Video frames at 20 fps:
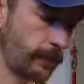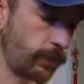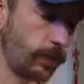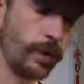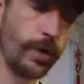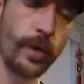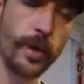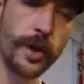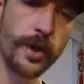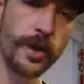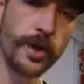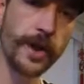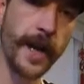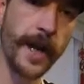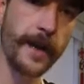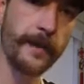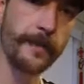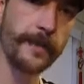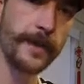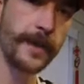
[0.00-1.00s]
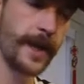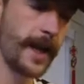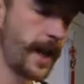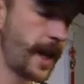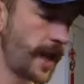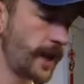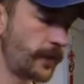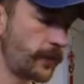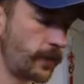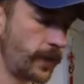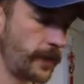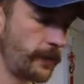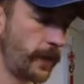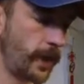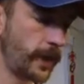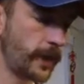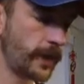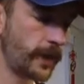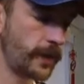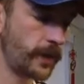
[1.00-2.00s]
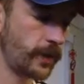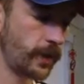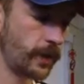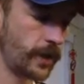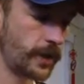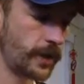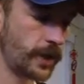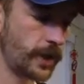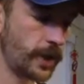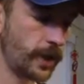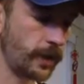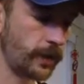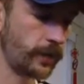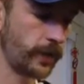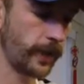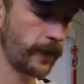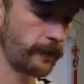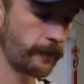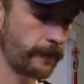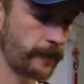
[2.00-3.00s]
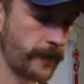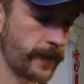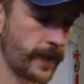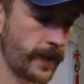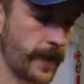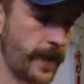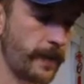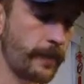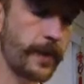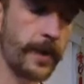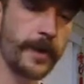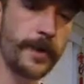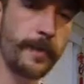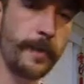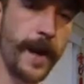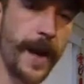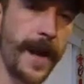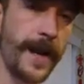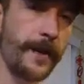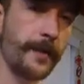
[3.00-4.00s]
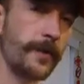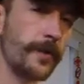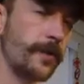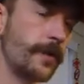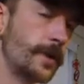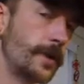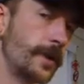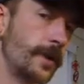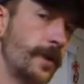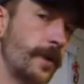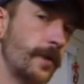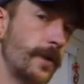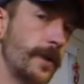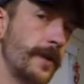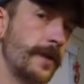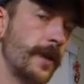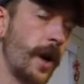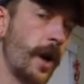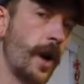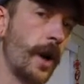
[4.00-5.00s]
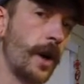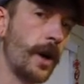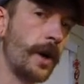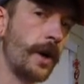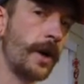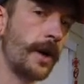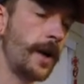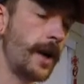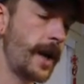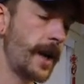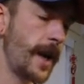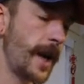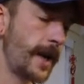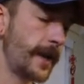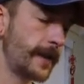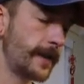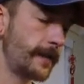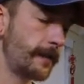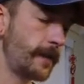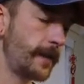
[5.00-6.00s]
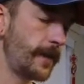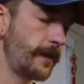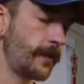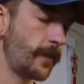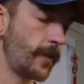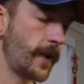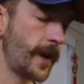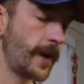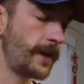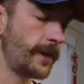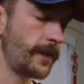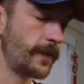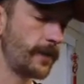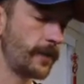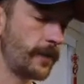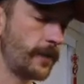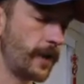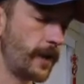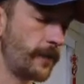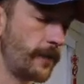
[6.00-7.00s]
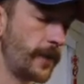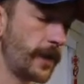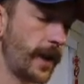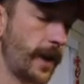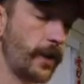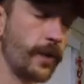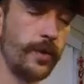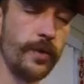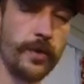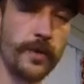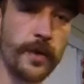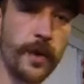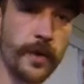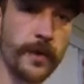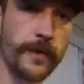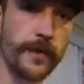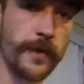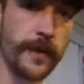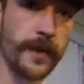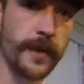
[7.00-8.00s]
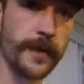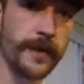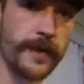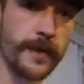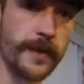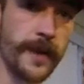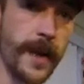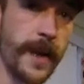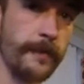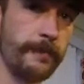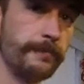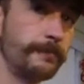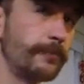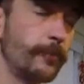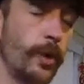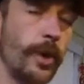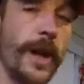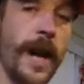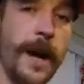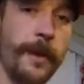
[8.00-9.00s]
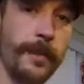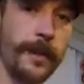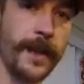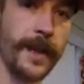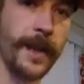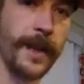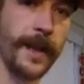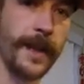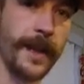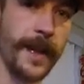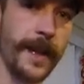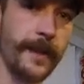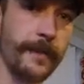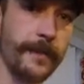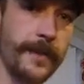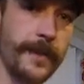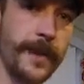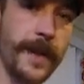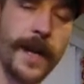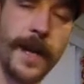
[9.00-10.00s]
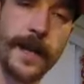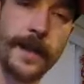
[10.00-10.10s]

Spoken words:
Blue Orange Games and is really marketed towards children. But in Japan it was originally known as R, and it's a bit of a way to figure out who goes first at more complicated games.